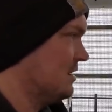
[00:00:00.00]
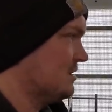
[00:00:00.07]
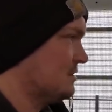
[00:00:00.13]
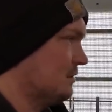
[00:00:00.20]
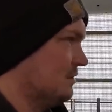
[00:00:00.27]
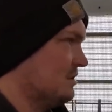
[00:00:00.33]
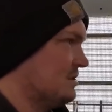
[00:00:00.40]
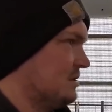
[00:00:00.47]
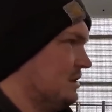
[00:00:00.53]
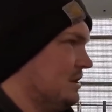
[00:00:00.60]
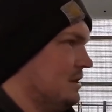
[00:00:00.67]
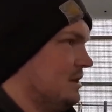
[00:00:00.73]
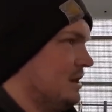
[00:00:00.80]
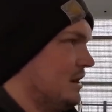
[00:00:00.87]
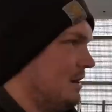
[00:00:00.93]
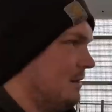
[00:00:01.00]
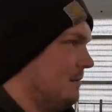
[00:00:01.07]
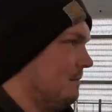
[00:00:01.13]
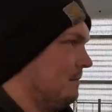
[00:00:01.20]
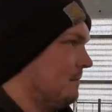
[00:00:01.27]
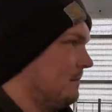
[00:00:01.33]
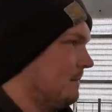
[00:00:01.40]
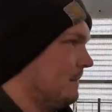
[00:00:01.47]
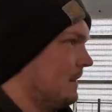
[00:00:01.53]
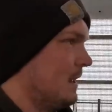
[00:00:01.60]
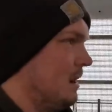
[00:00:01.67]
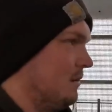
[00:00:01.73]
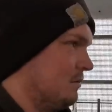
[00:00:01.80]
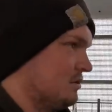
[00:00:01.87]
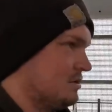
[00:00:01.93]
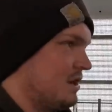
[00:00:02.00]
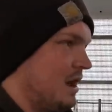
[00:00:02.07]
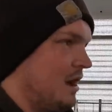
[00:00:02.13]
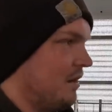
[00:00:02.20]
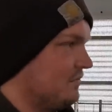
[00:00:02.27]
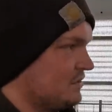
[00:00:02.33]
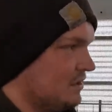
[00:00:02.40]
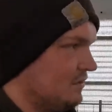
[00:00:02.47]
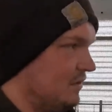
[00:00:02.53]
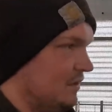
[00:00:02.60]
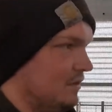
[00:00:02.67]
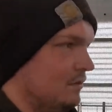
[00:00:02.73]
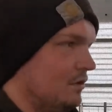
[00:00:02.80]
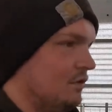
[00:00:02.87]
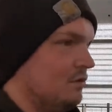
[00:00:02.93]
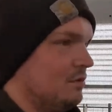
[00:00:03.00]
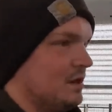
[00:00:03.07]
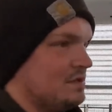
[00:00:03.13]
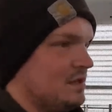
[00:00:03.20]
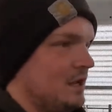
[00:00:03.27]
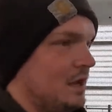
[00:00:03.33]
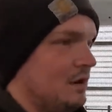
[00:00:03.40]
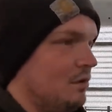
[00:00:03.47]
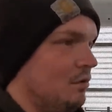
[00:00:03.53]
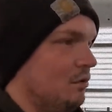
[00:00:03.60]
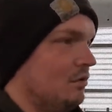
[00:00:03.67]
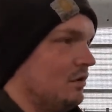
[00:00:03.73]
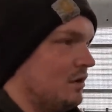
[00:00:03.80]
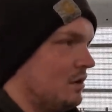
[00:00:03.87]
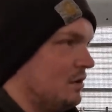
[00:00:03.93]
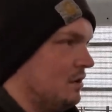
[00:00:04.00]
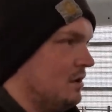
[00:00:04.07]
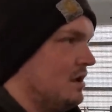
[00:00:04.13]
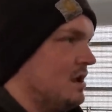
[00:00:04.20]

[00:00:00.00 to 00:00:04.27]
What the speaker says: So we'll see how those calves continue to do as they get older.